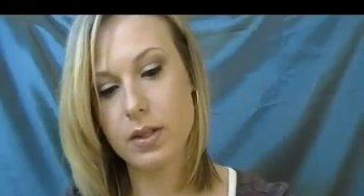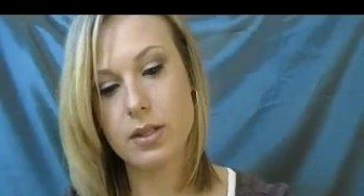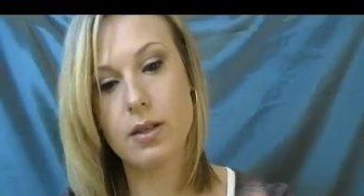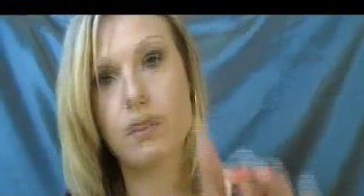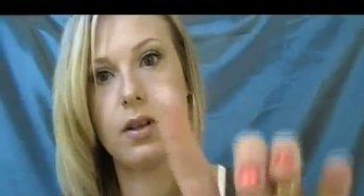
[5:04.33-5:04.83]

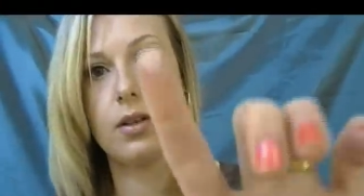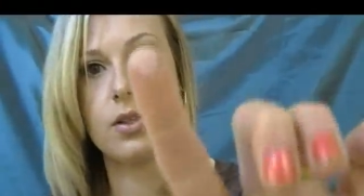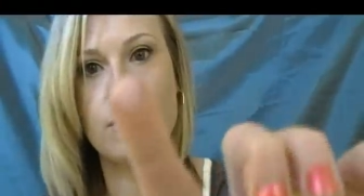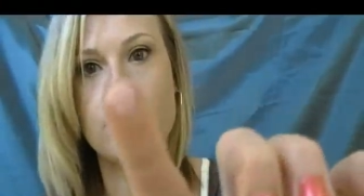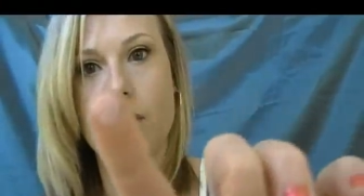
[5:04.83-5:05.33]
Let's see if I can
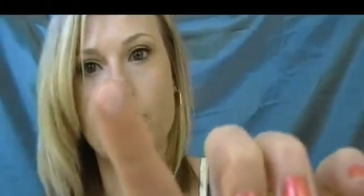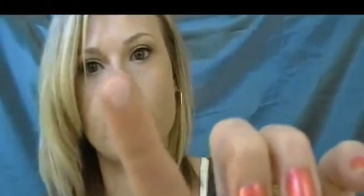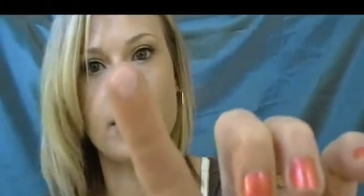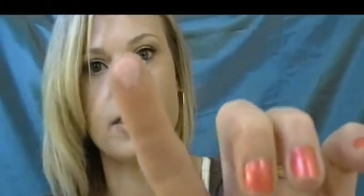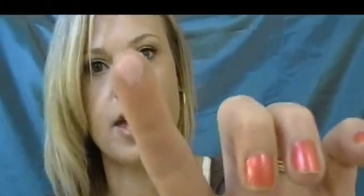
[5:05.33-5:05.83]
show it to you
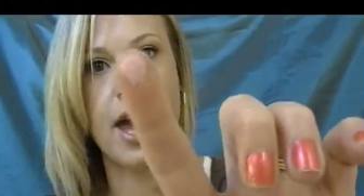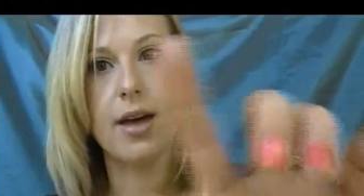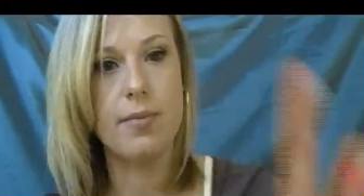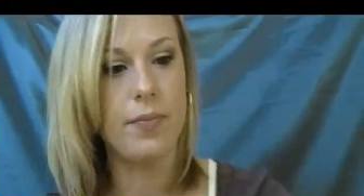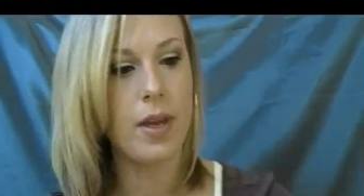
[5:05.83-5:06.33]
like
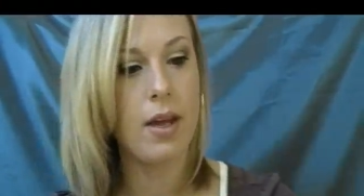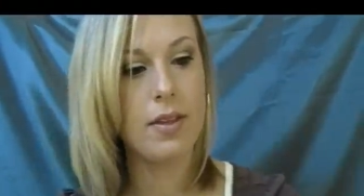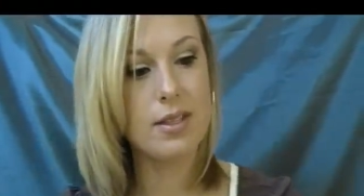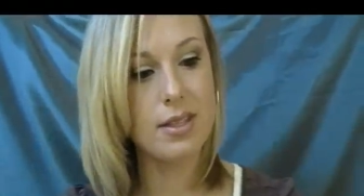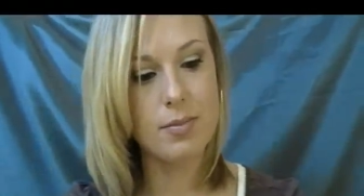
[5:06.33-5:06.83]
that.
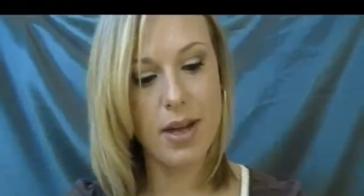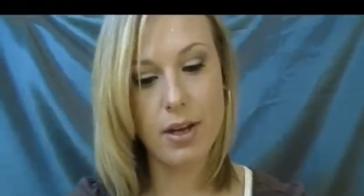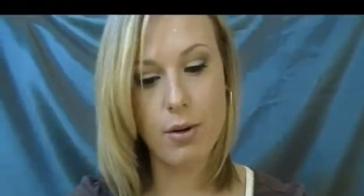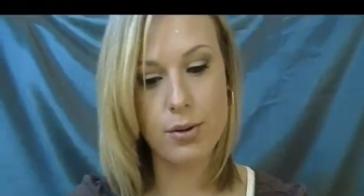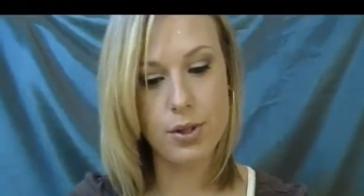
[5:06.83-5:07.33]
This is
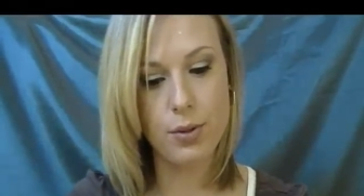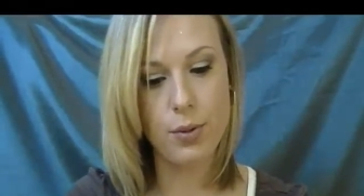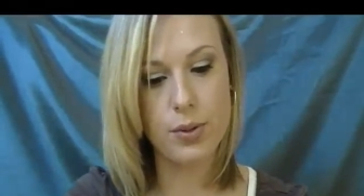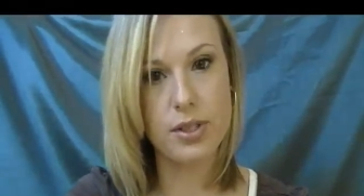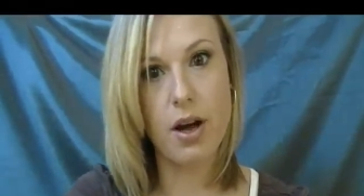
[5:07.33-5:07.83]
my
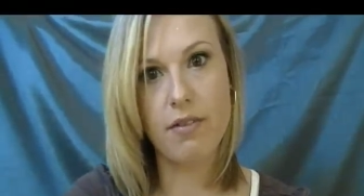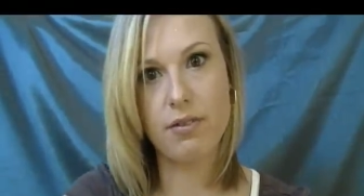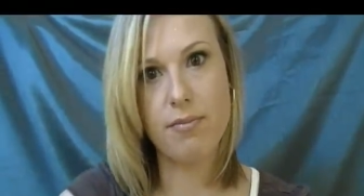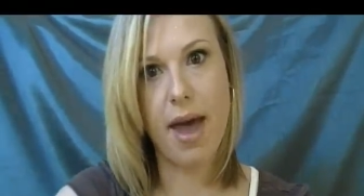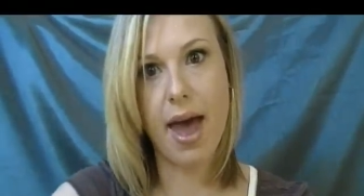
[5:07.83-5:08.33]
go-to
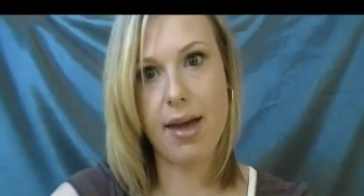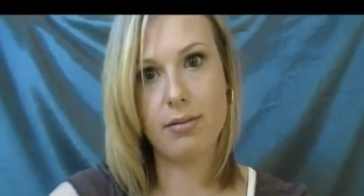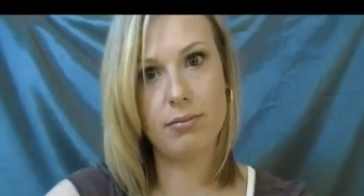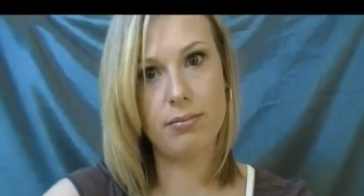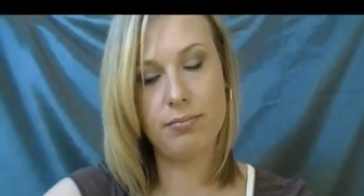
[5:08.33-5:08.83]
soft
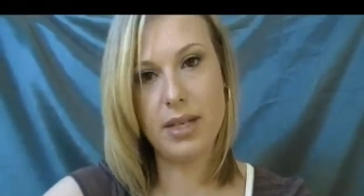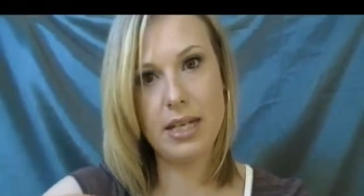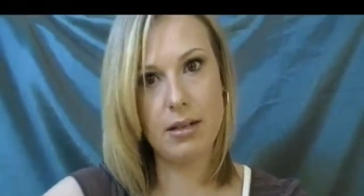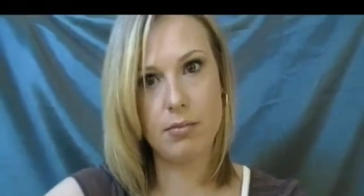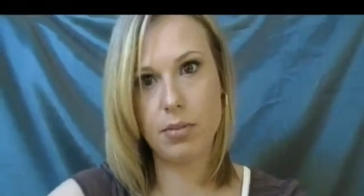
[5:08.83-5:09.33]
matte
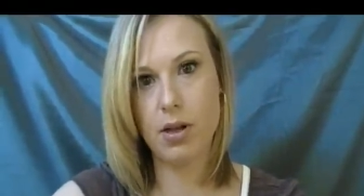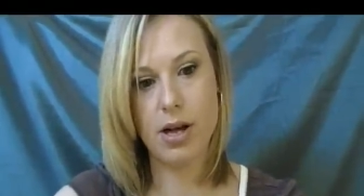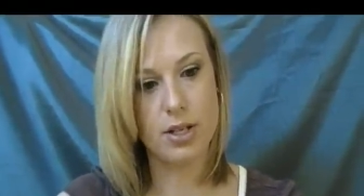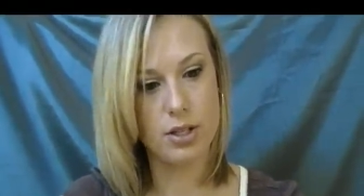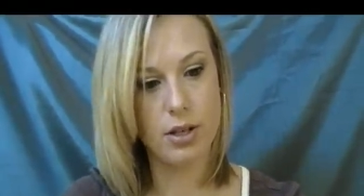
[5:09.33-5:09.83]
pink
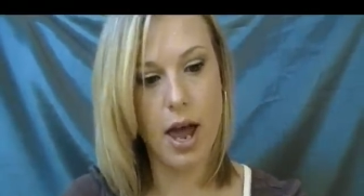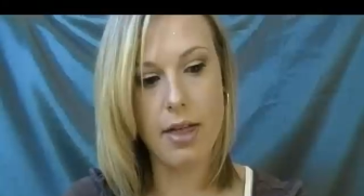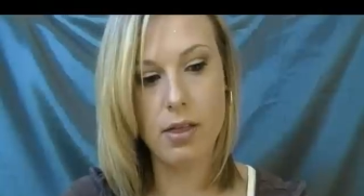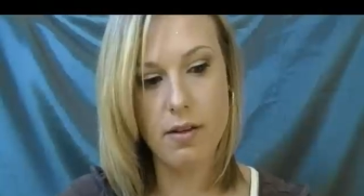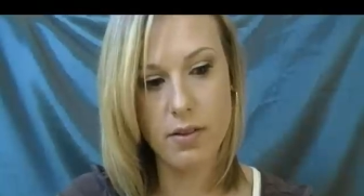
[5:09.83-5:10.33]
blush.
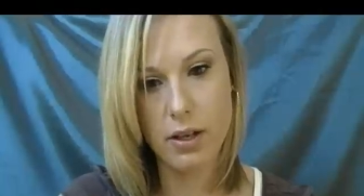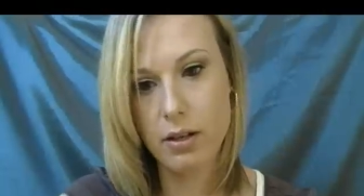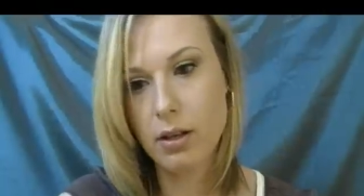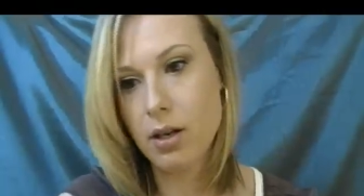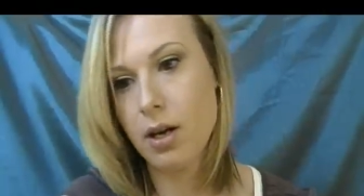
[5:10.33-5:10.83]
I love it.